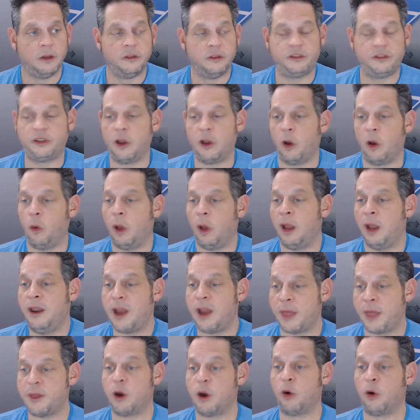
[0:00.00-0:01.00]
So
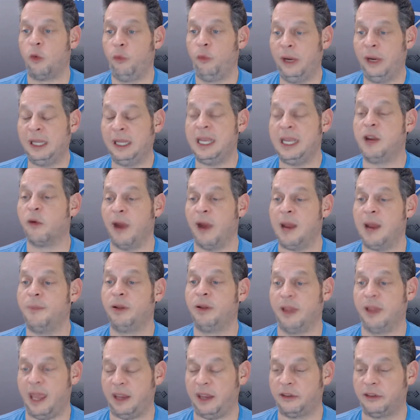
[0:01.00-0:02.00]
another really great
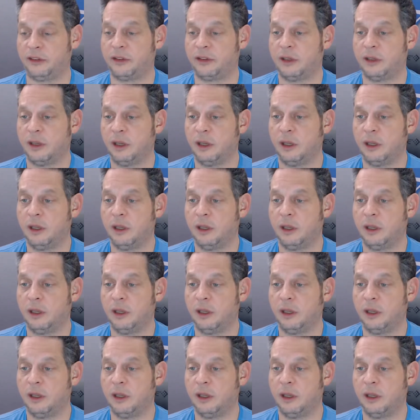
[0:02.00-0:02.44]
place